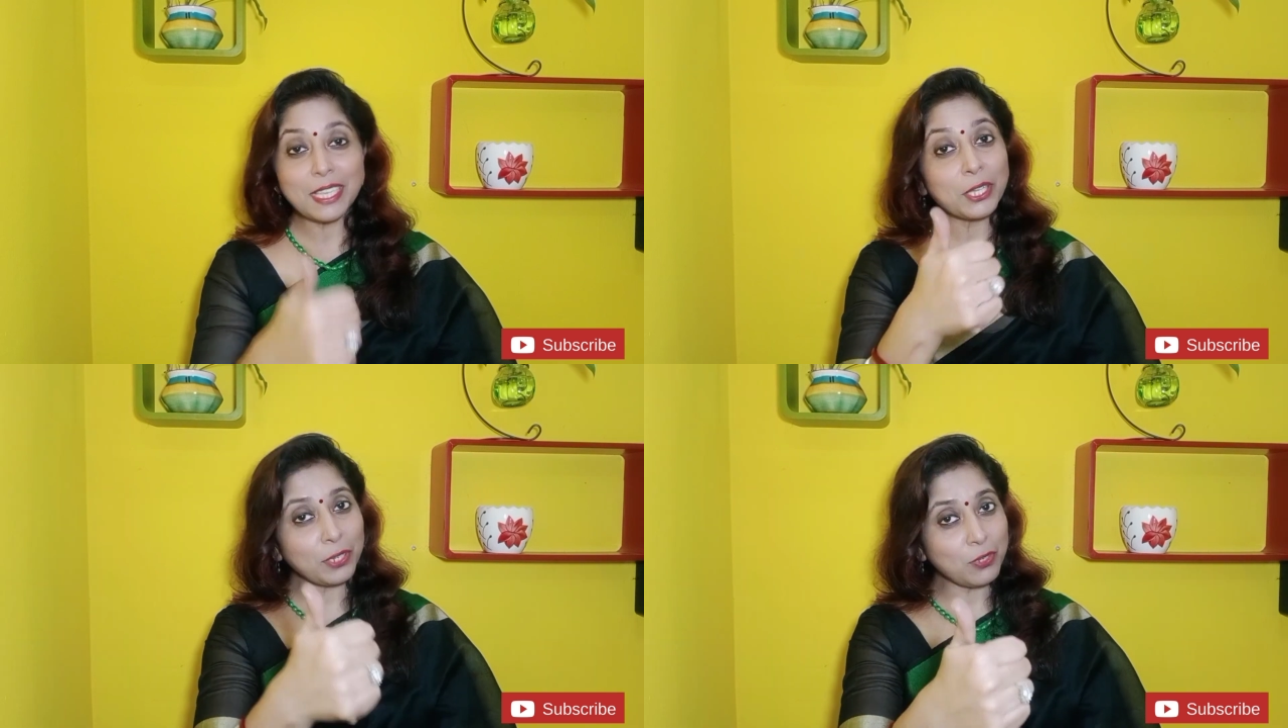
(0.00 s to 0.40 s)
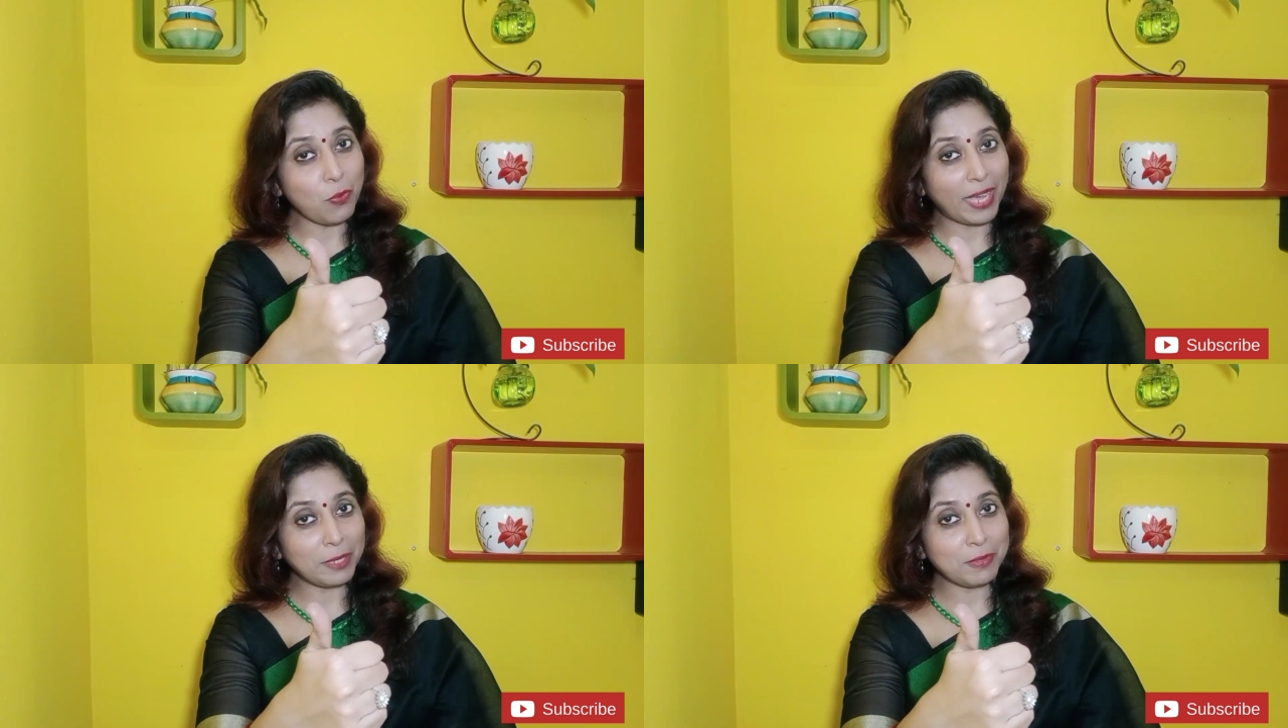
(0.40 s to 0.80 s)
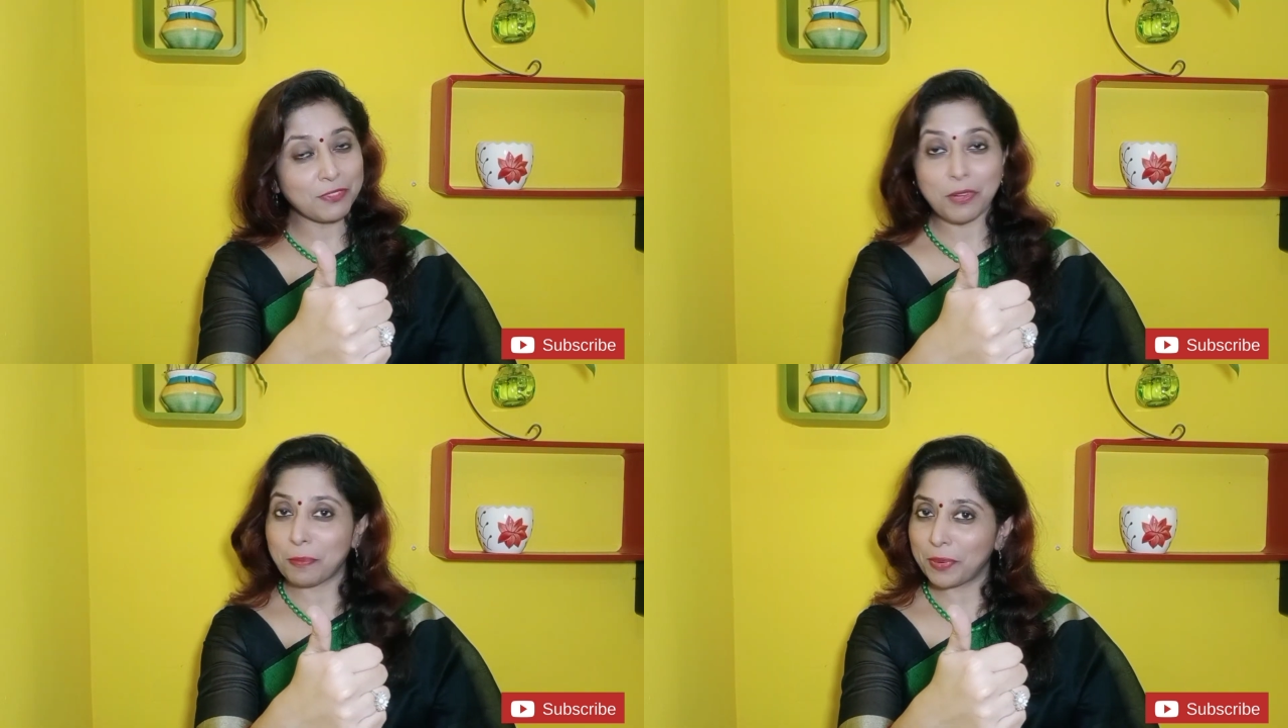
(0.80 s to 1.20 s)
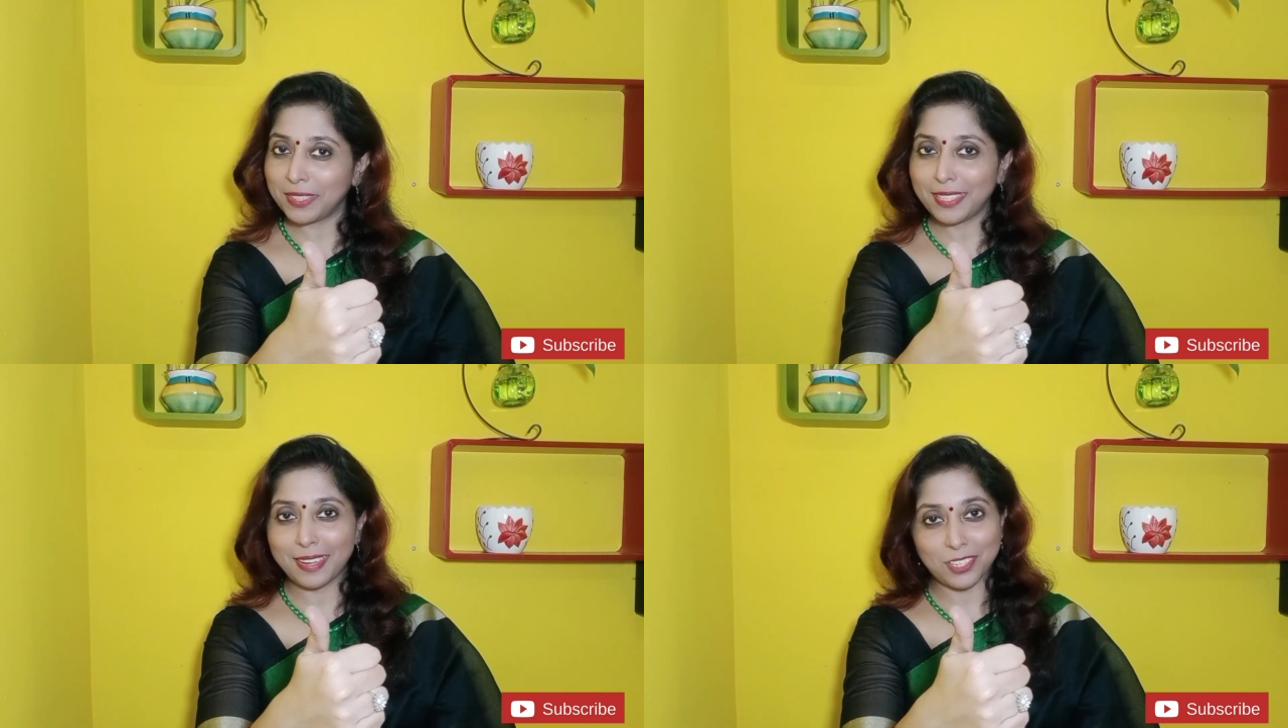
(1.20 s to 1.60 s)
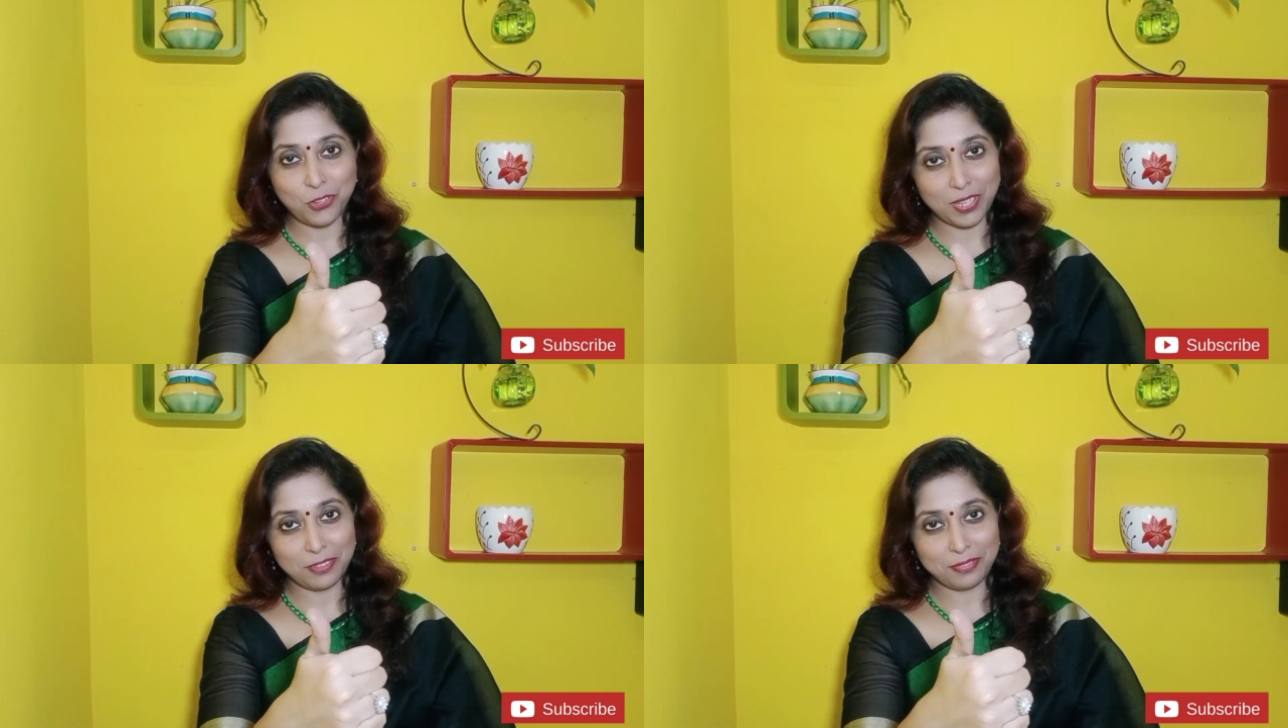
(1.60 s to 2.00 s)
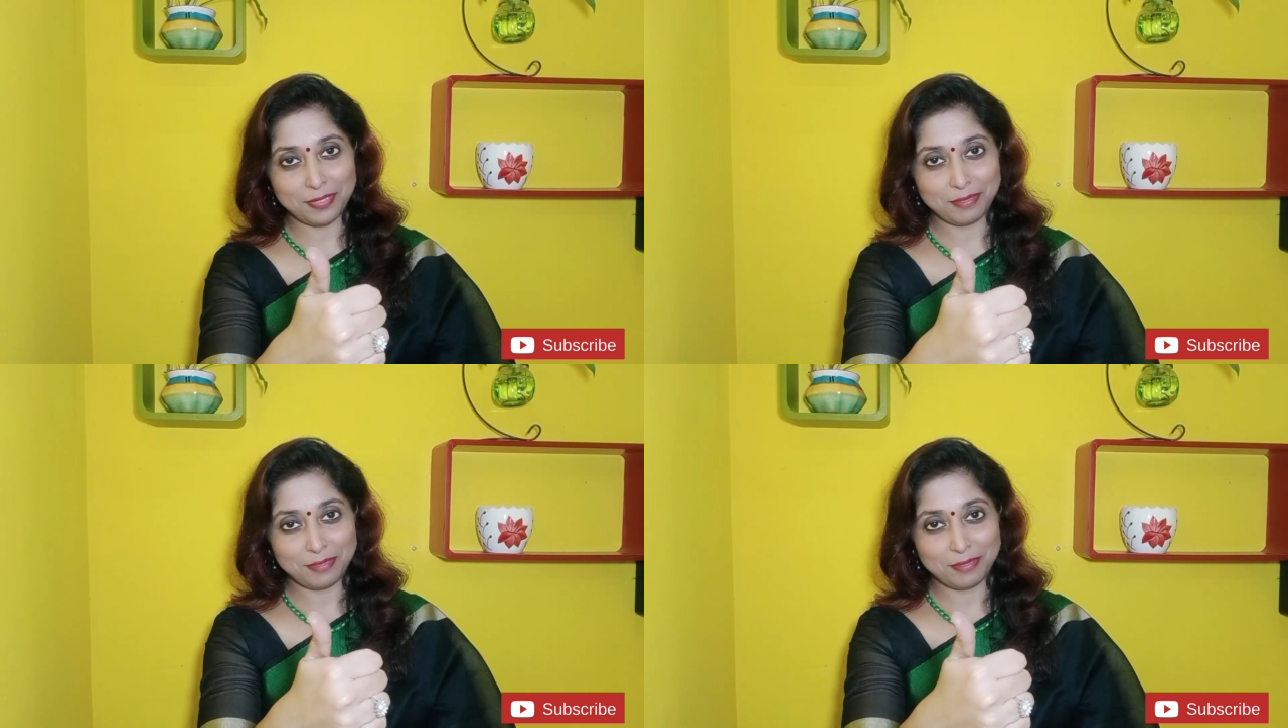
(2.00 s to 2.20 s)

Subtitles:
good vibes from Preethi Rajeev.